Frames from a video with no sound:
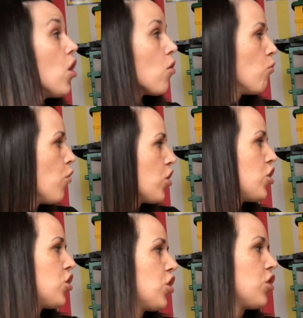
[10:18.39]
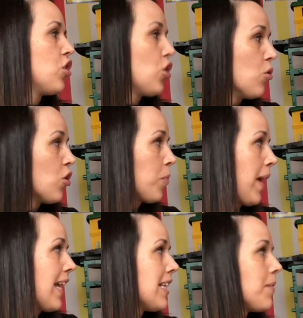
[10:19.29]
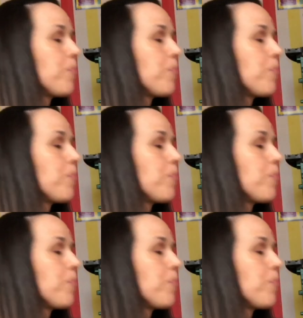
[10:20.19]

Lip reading: rushed to the chalk pit.